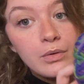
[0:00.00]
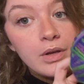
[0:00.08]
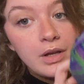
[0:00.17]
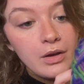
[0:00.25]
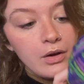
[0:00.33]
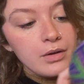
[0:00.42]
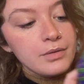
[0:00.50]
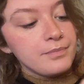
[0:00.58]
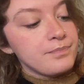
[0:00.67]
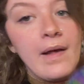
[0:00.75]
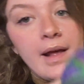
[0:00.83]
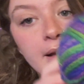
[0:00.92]
yarn,
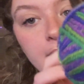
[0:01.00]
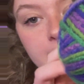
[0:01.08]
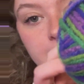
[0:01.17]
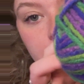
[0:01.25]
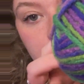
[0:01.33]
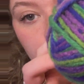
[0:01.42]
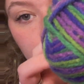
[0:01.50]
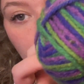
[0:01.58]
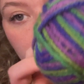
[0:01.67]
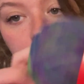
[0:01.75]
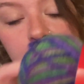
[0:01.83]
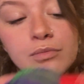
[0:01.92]
and it is in
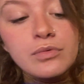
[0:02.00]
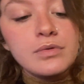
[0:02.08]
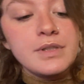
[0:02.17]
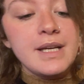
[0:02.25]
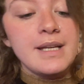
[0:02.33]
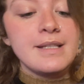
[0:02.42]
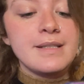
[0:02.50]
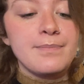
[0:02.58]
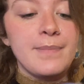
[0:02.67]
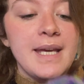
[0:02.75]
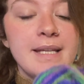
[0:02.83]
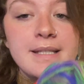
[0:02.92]
bright emerald. It's
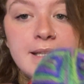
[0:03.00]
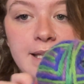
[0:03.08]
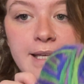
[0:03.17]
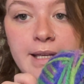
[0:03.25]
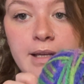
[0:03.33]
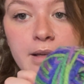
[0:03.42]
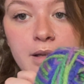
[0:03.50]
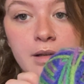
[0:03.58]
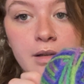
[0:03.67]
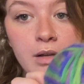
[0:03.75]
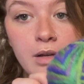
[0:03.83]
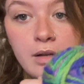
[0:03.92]
basically
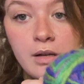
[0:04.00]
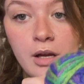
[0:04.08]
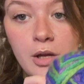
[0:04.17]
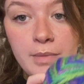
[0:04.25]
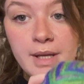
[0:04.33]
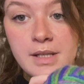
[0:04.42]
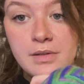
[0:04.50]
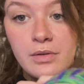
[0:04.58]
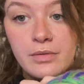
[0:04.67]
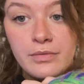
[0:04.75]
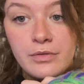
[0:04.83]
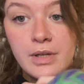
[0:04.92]
a mix
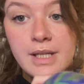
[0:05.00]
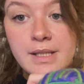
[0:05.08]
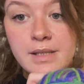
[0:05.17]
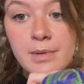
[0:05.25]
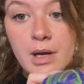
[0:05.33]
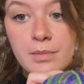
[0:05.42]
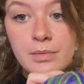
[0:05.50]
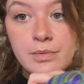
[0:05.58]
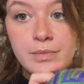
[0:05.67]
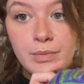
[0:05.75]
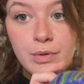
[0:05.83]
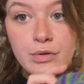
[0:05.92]
of greens, purples,
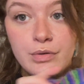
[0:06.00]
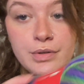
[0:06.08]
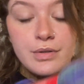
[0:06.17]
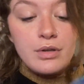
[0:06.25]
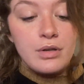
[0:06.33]
blues,